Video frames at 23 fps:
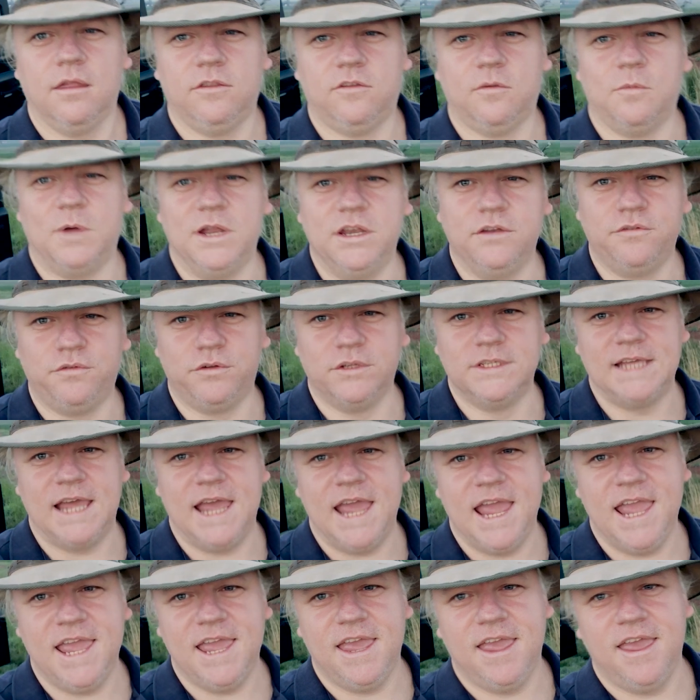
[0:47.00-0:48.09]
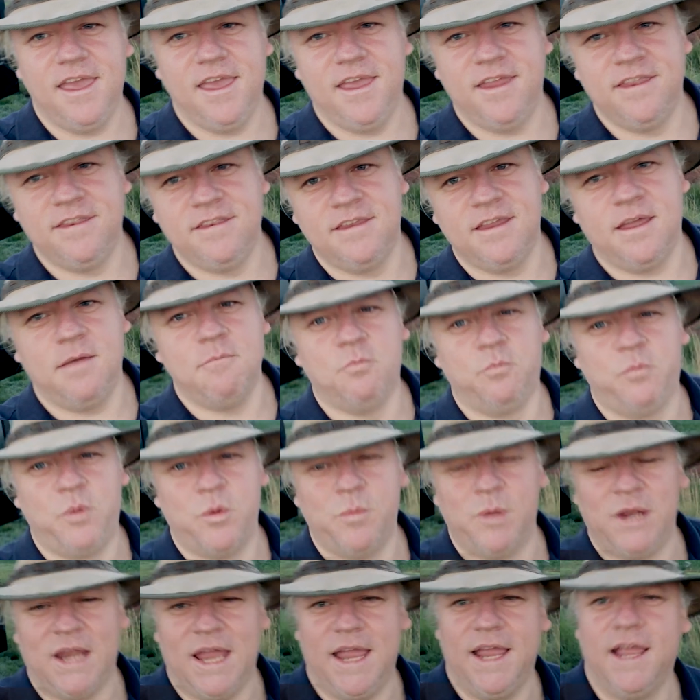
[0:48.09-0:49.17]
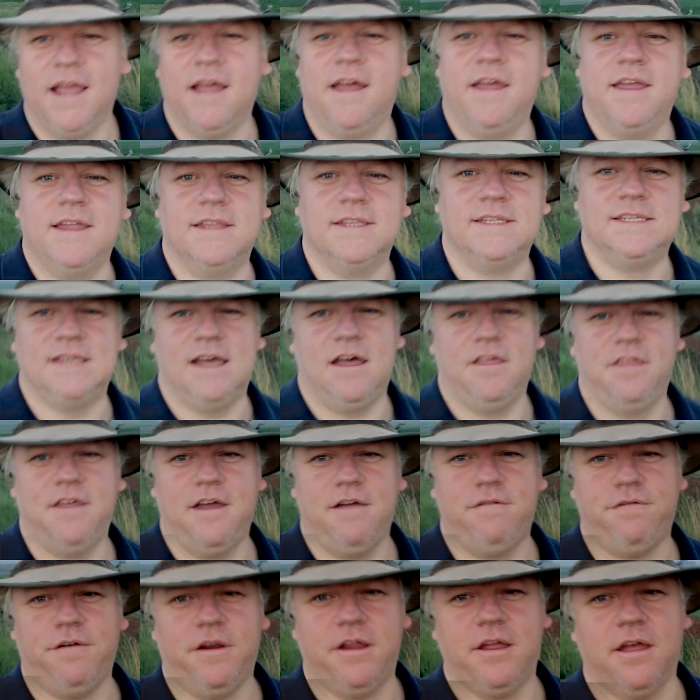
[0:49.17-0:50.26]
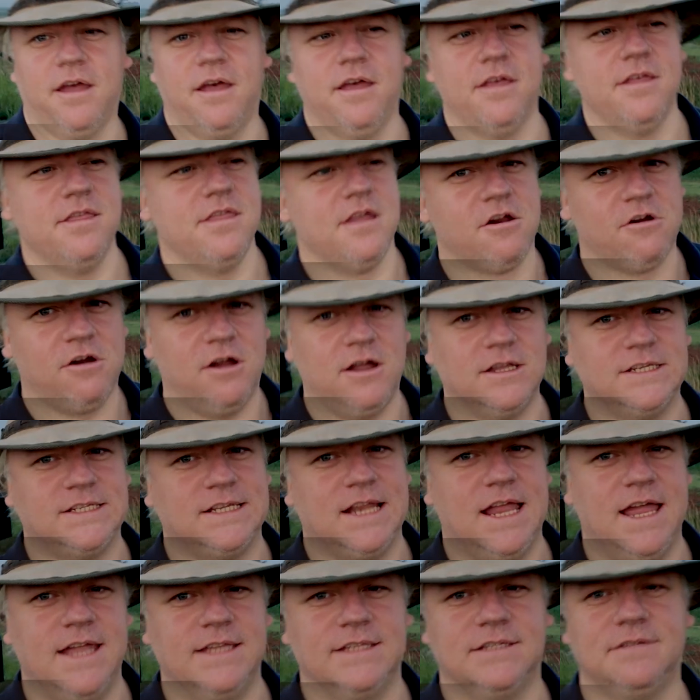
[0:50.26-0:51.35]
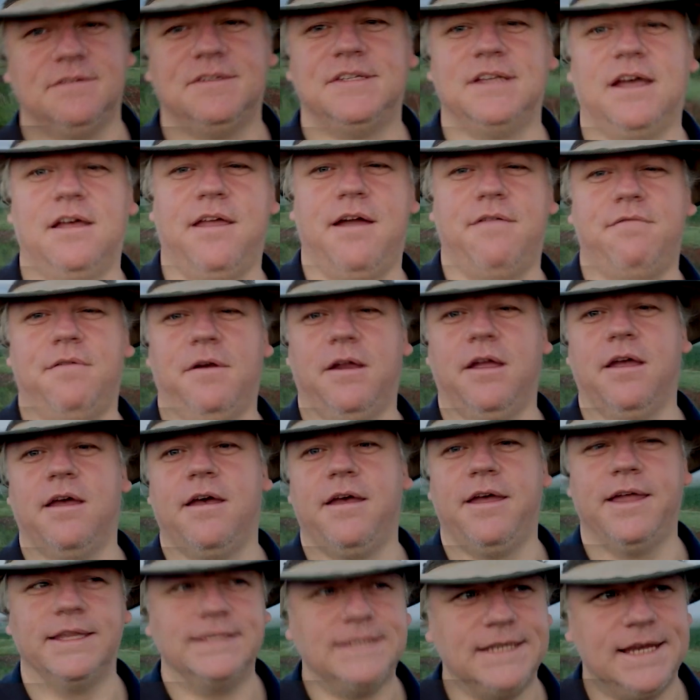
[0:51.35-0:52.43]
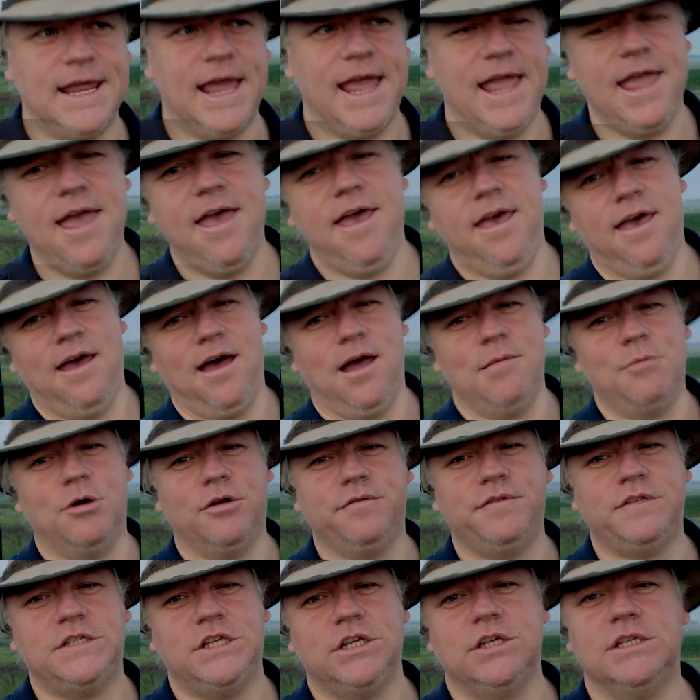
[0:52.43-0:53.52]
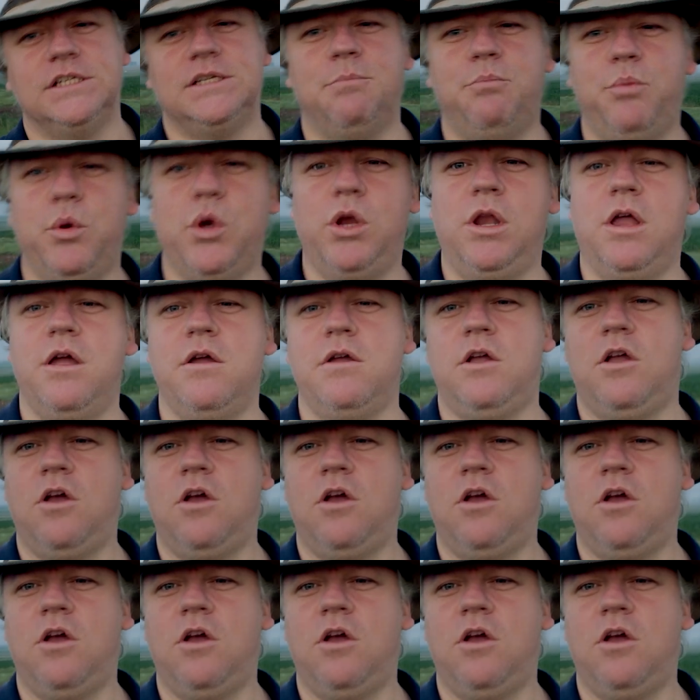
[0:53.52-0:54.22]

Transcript: It's a wonderful day in Mpumalanga in South Africa, the grasslands of South Africa. And today I'm off to Zibulo